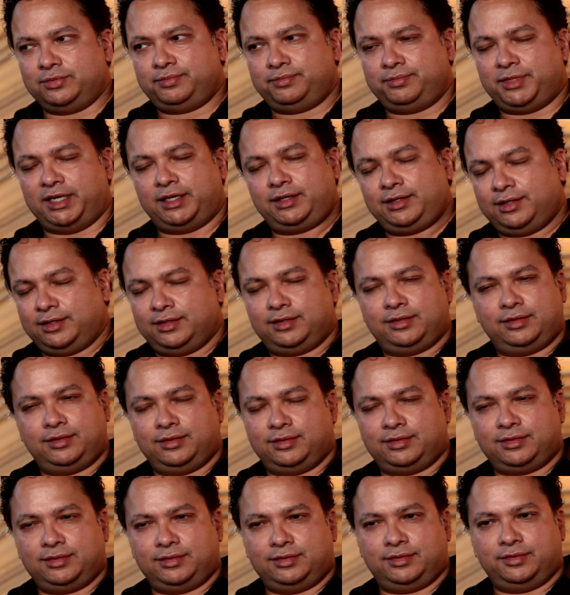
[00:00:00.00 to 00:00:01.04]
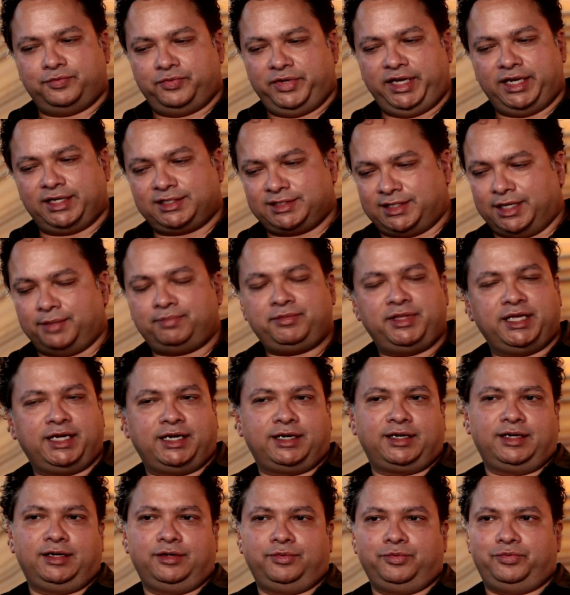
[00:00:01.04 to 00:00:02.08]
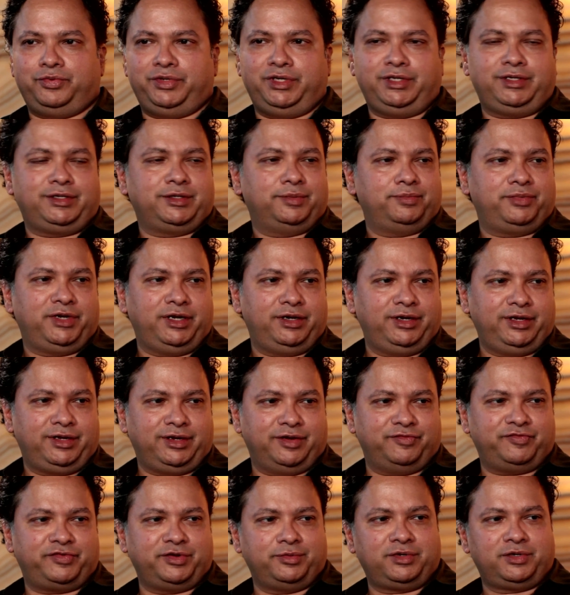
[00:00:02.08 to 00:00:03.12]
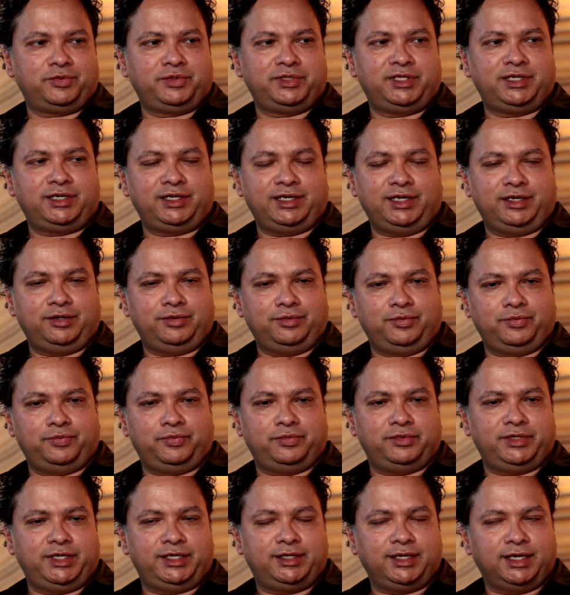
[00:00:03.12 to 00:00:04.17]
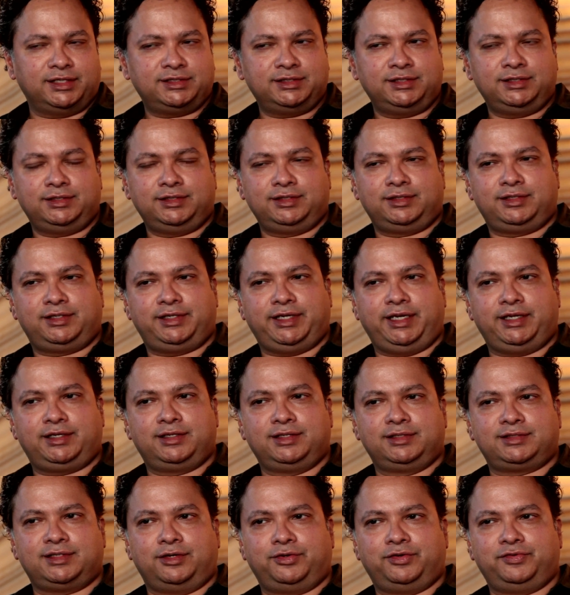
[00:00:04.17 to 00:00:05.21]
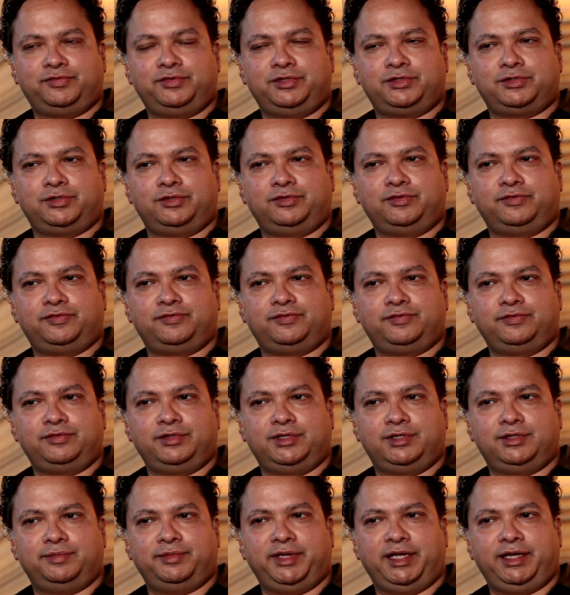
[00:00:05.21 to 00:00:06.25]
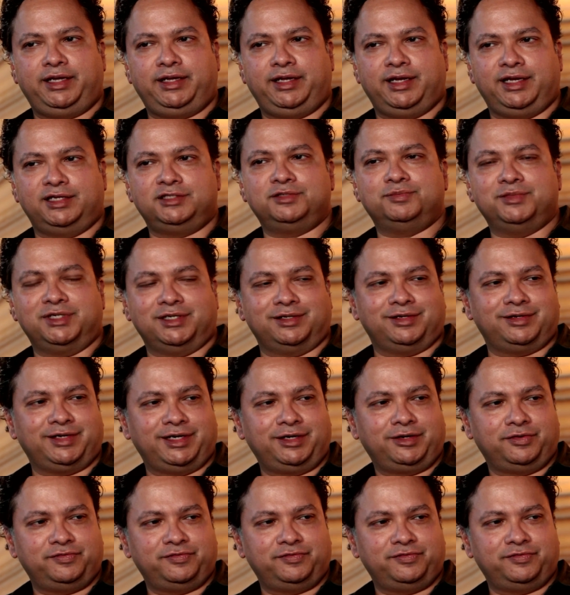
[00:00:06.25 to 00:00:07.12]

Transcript: And we accept that and we're completely comfortable with it, and it doesn't take us out of the sort of engagement, right?